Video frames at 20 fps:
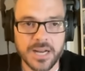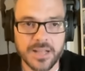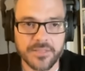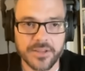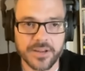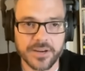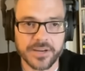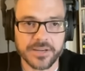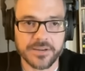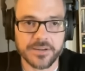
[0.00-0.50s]

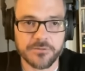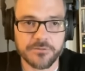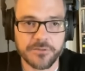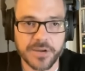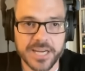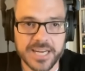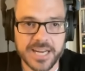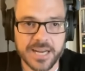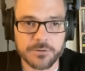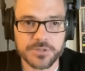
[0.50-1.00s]
they
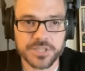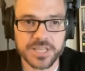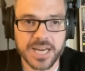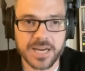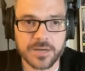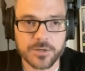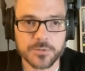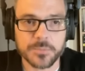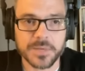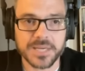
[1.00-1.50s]
fight house to
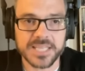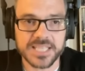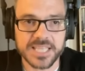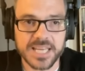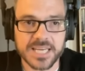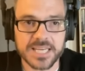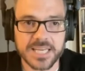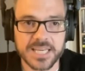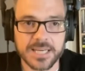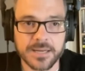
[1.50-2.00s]
house by
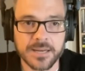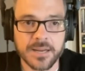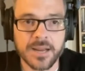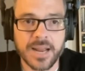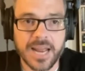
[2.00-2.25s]
sending